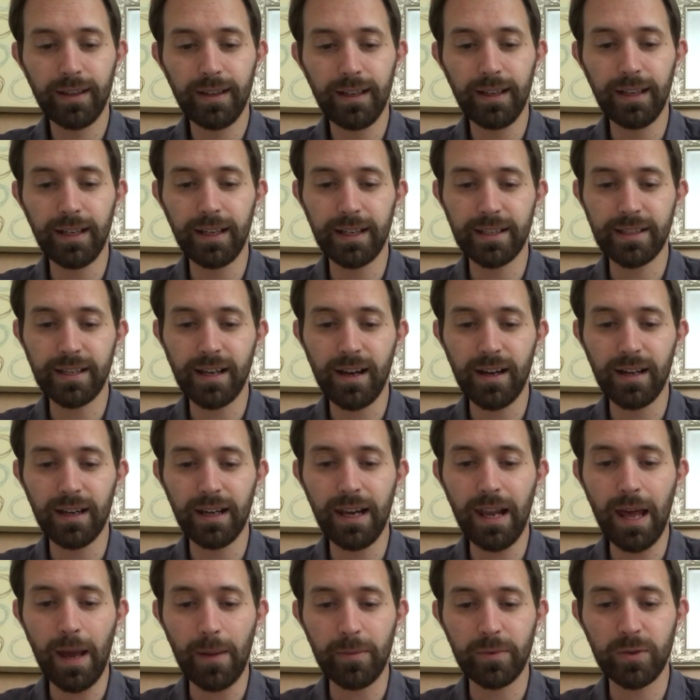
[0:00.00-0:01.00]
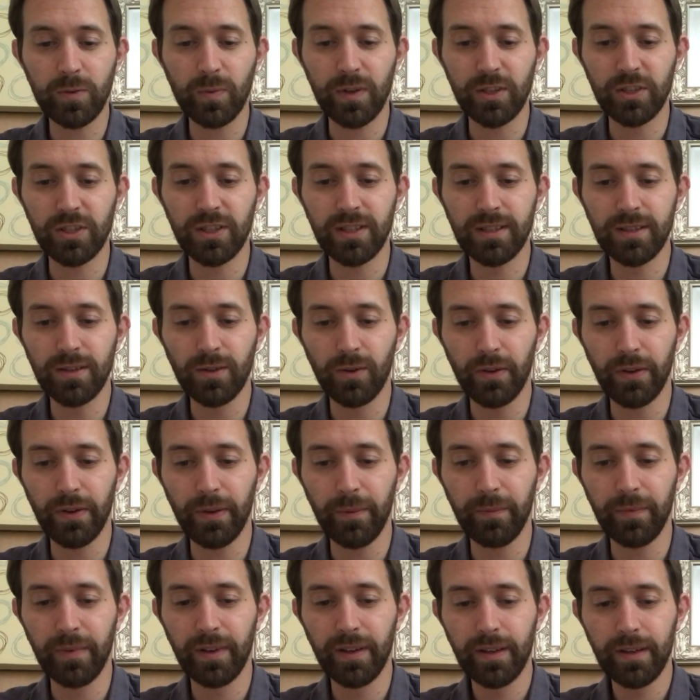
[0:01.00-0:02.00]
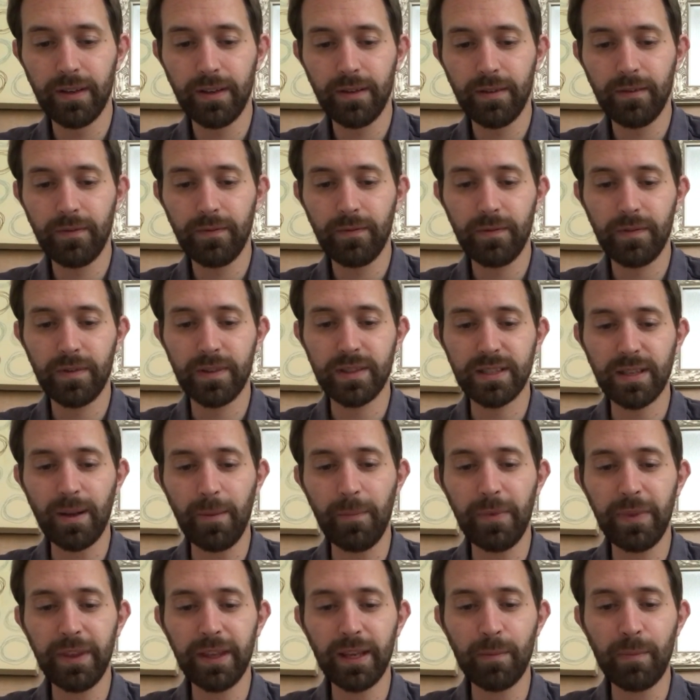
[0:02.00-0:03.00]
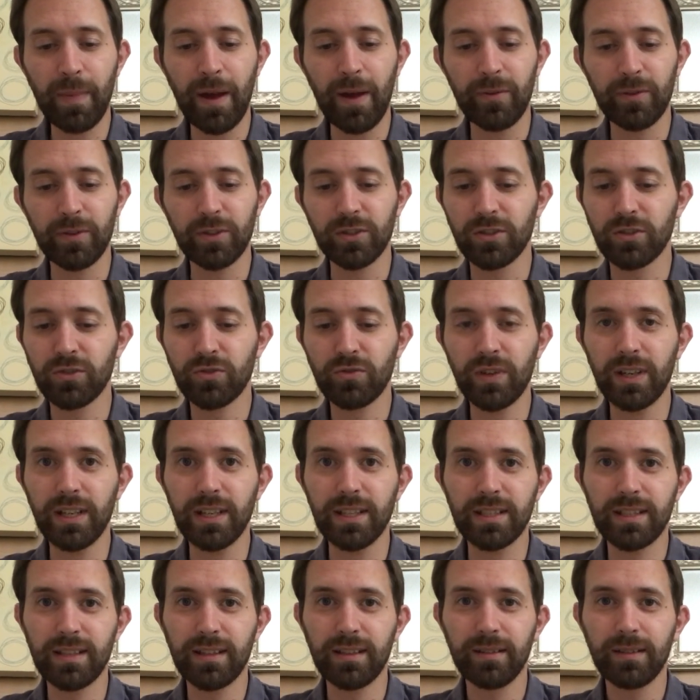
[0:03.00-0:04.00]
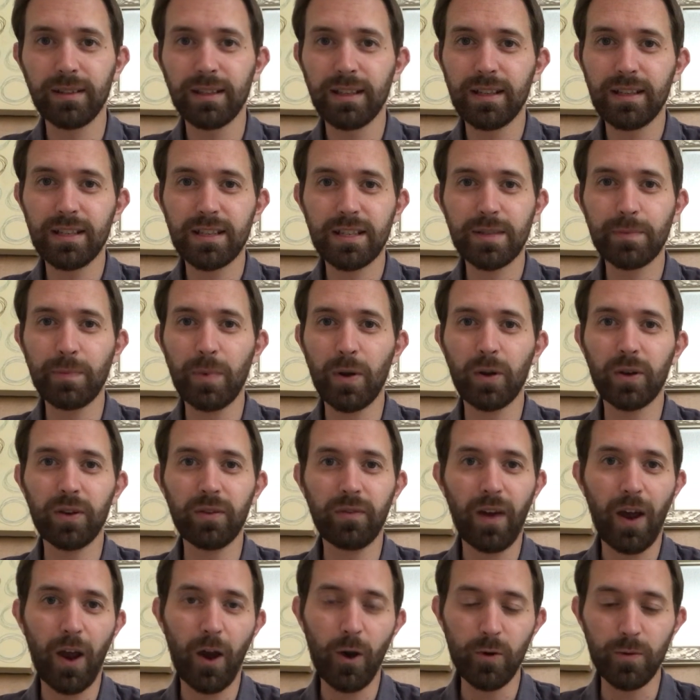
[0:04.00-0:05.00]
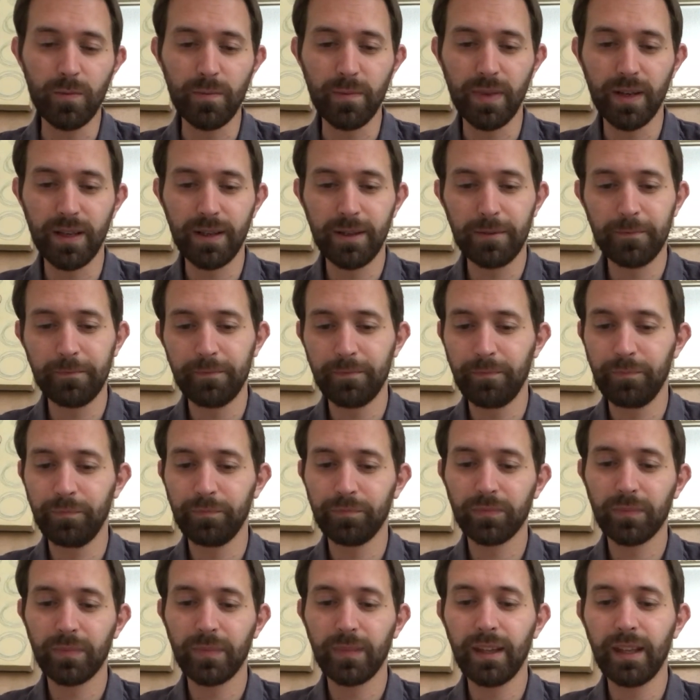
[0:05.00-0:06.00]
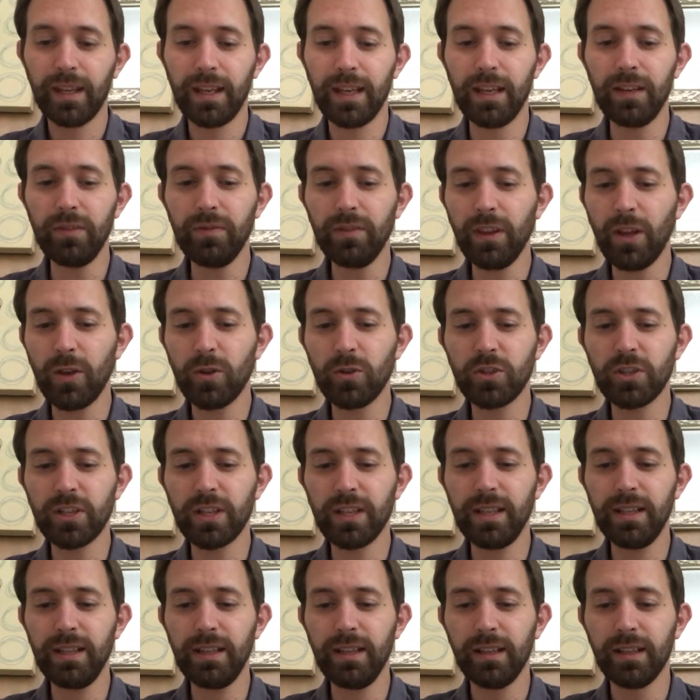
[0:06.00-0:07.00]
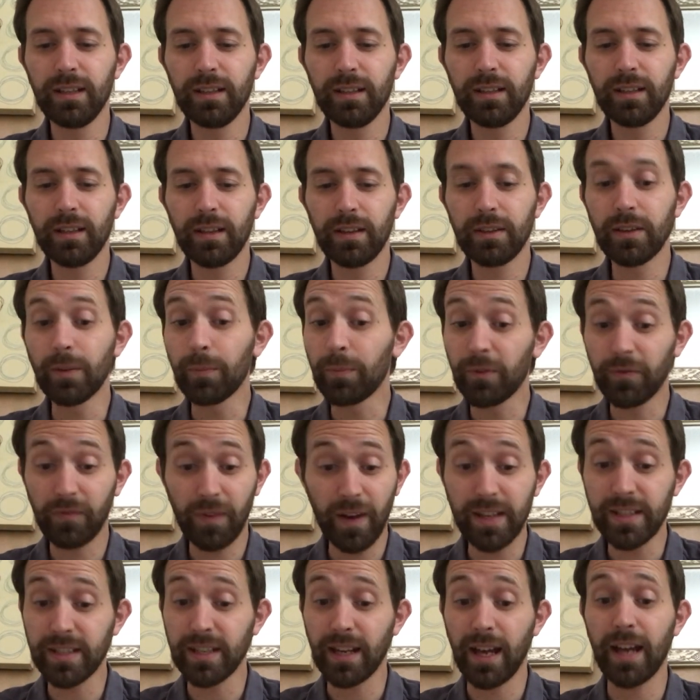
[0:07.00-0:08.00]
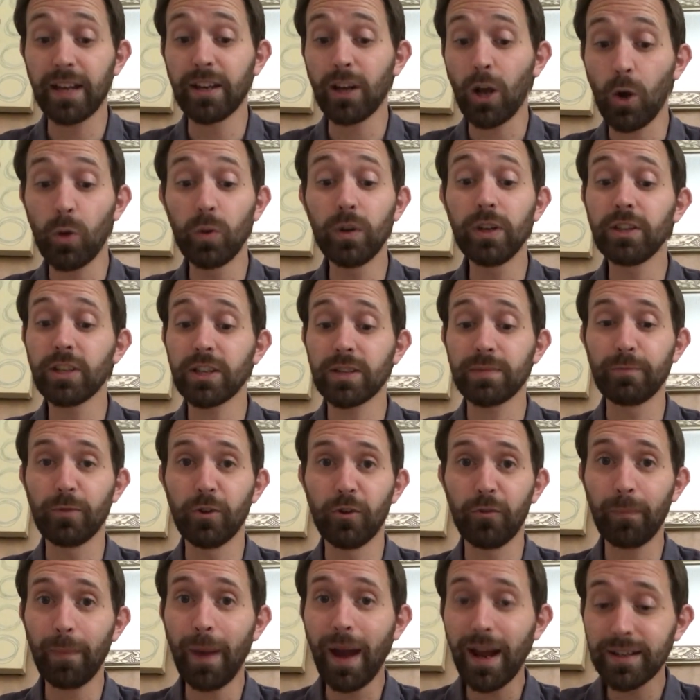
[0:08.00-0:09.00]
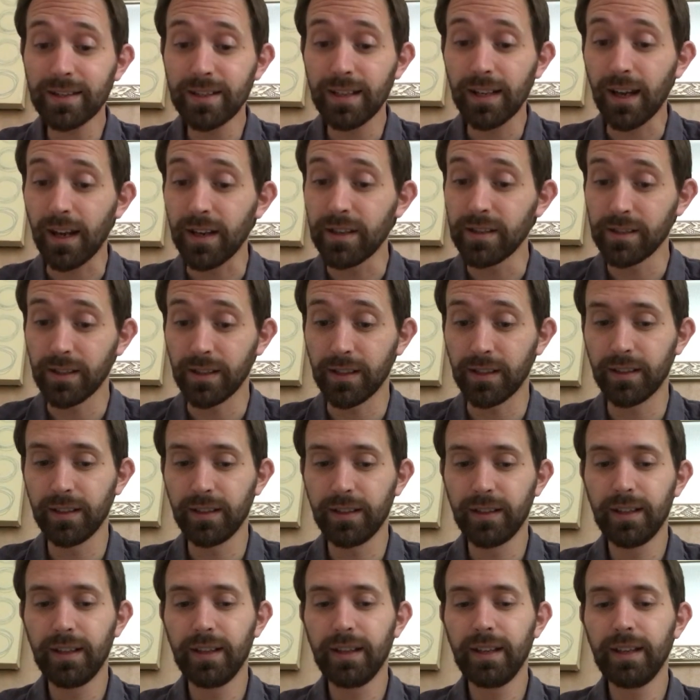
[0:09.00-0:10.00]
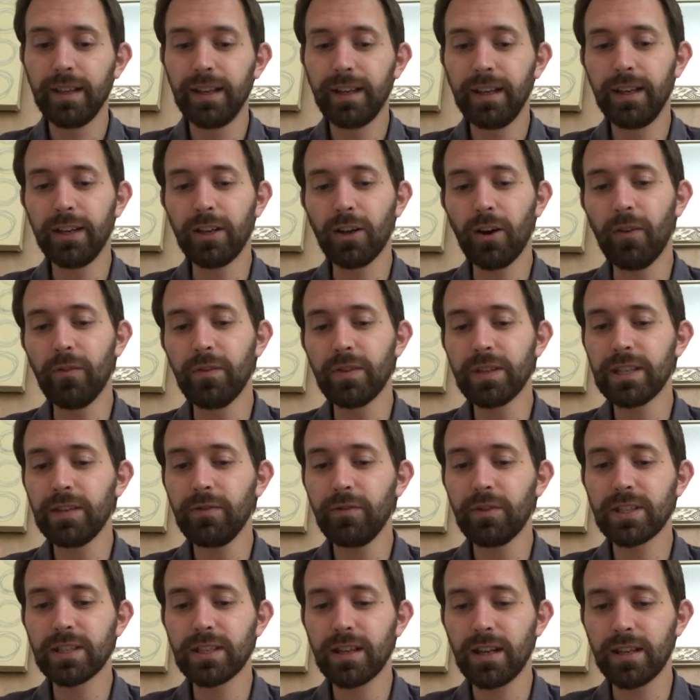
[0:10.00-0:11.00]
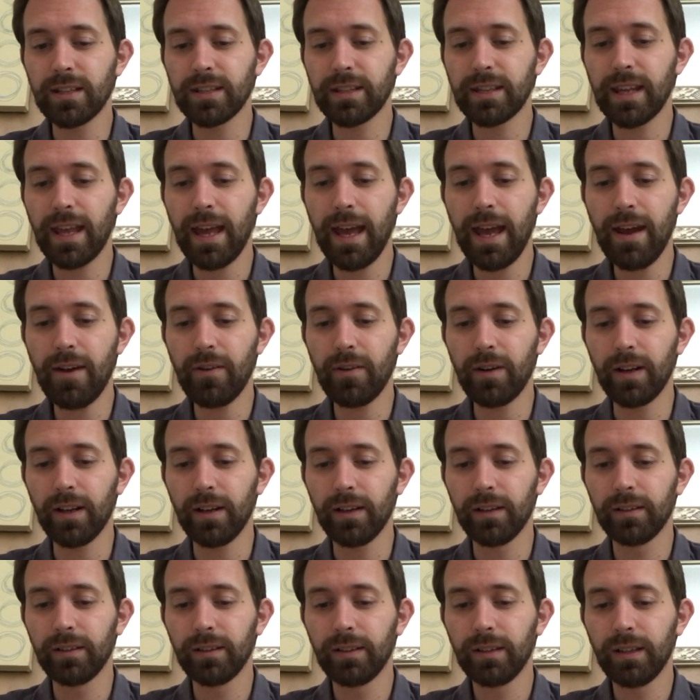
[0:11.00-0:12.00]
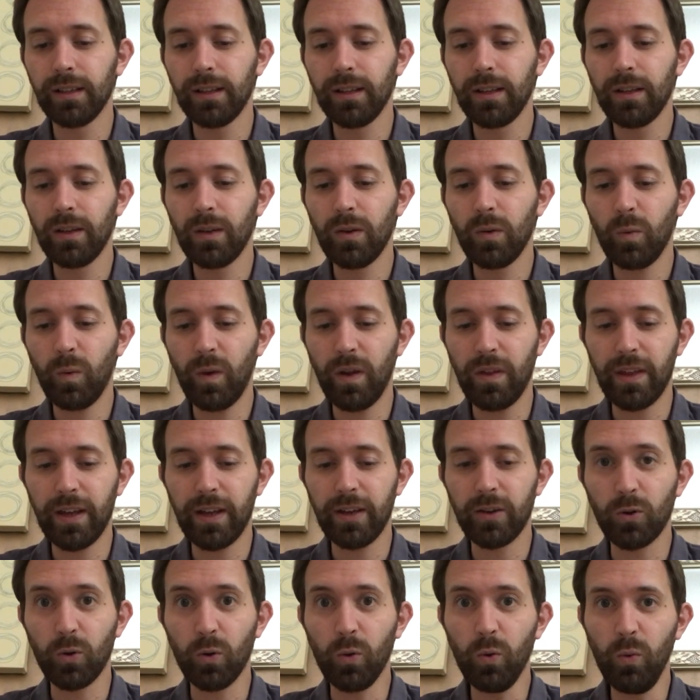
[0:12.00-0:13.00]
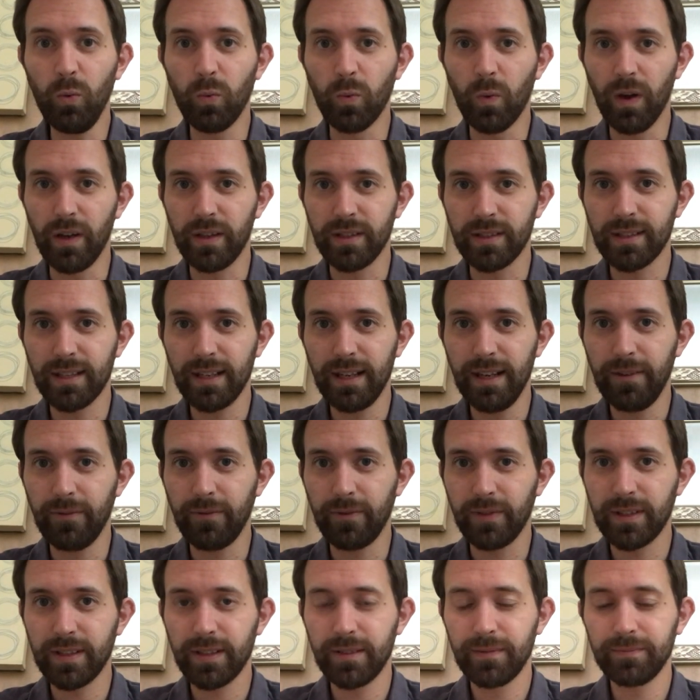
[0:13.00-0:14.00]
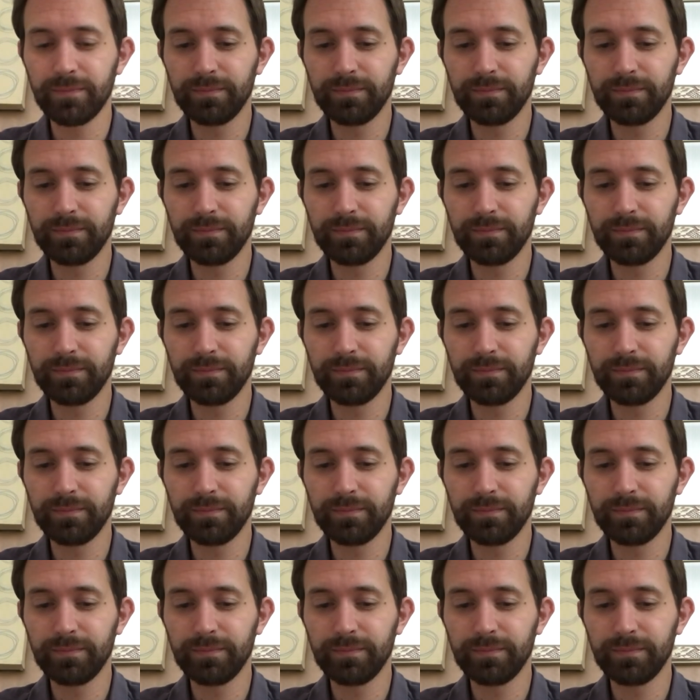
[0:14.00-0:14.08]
Lily's heart leapt when she saw them, for something about the streets spoke of home. Even though the professor, had only just moved back to London, He had obviously returned to the area where they had all once lived.